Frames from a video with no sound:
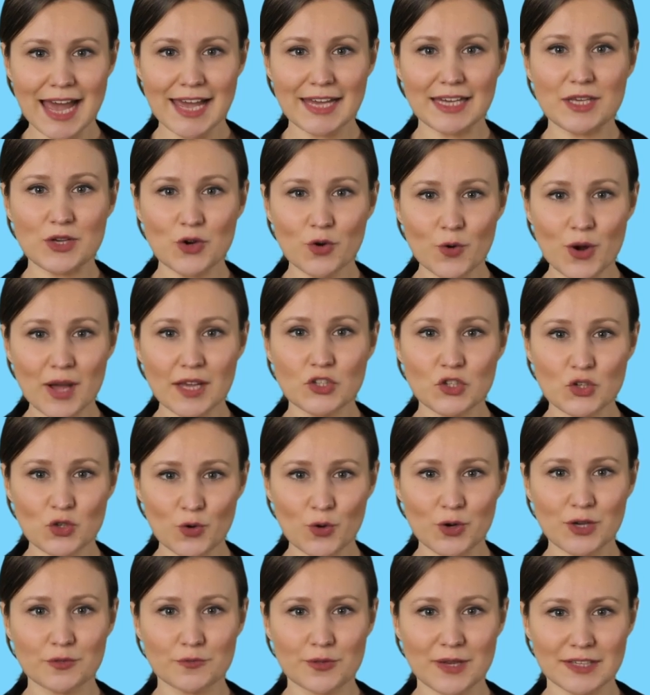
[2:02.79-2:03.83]
any garage
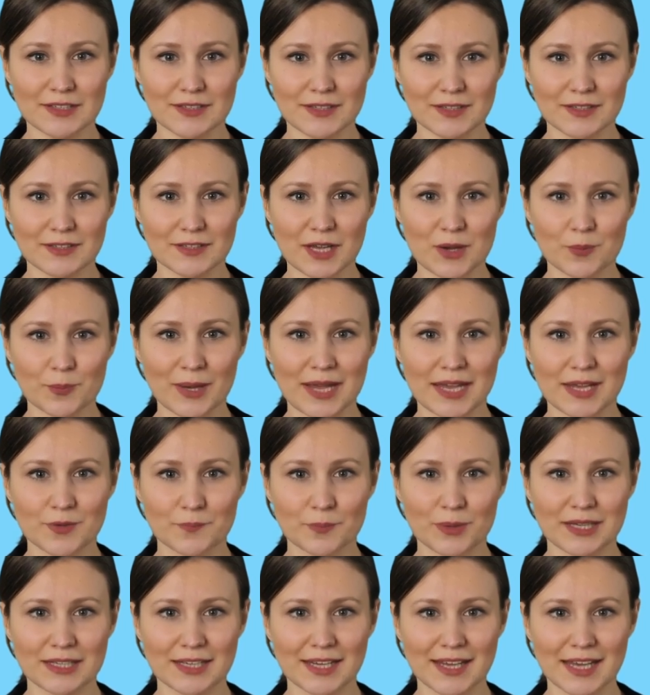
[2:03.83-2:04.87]
door devices that may have
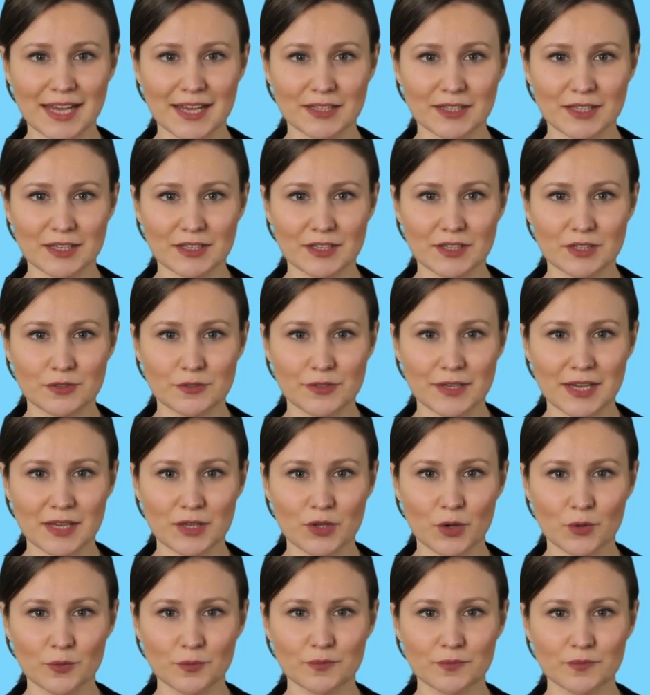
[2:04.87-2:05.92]
been connected to the
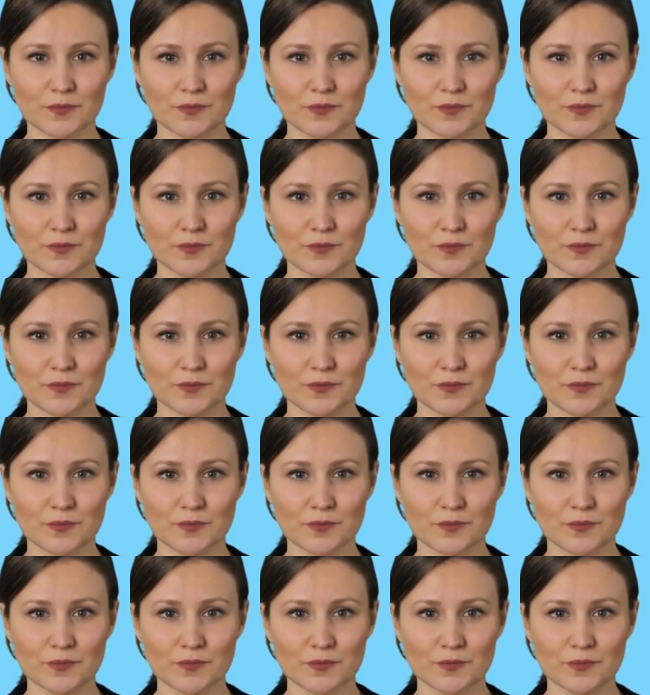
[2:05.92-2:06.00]
vehicle.